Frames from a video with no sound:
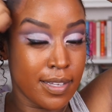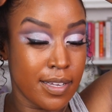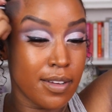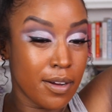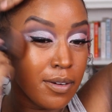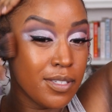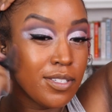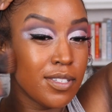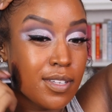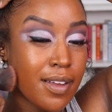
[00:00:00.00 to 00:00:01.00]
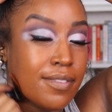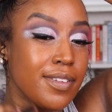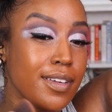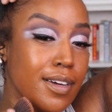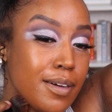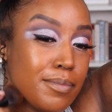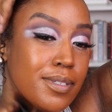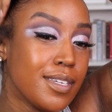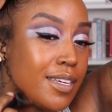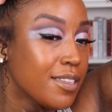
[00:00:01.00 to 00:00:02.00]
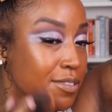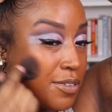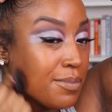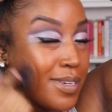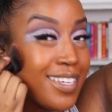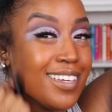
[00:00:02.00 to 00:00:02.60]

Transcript: Like it always just kind of like comes together for me.